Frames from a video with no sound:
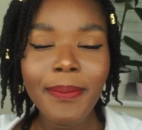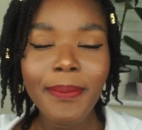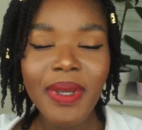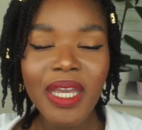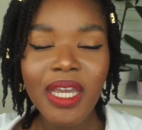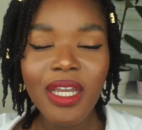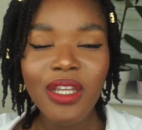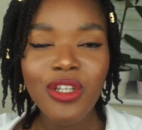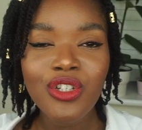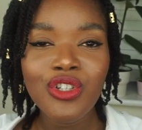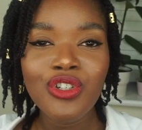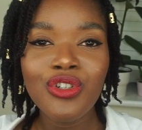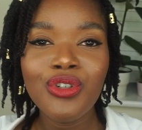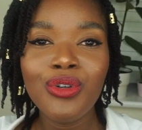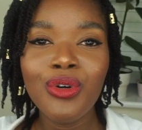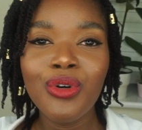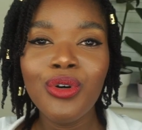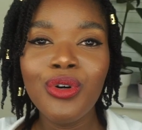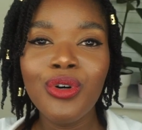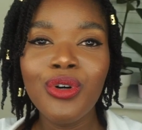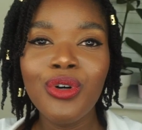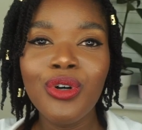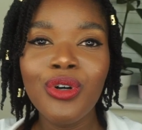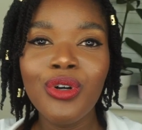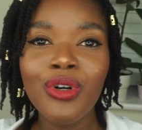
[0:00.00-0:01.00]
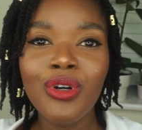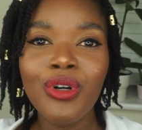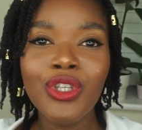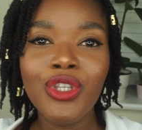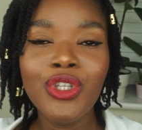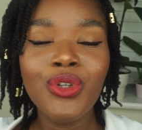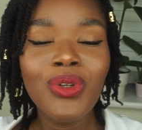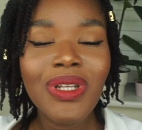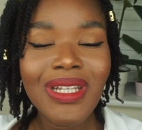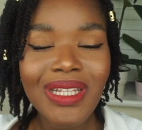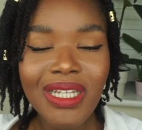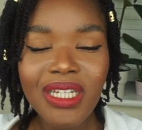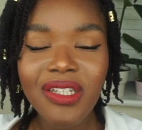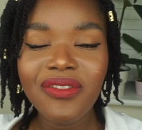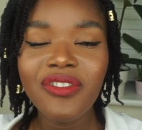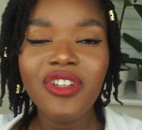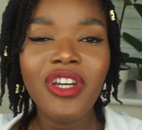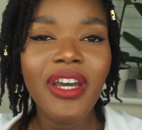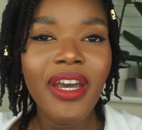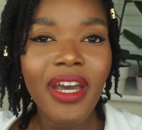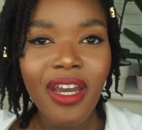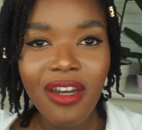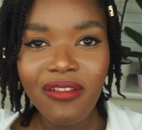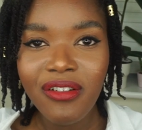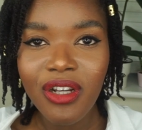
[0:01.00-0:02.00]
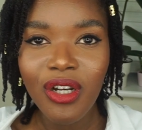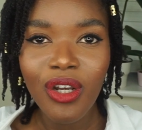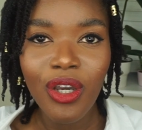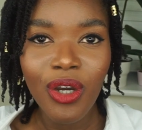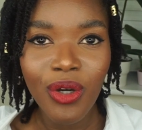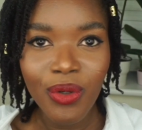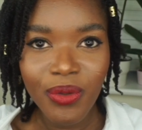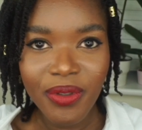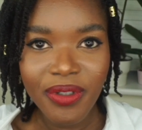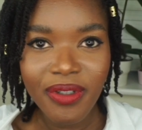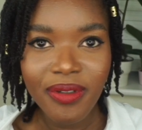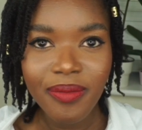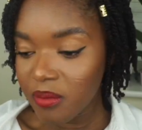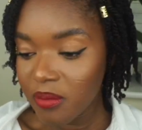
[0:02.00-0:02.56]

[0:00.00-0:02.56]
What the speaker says: Make sure you leave your hair alone.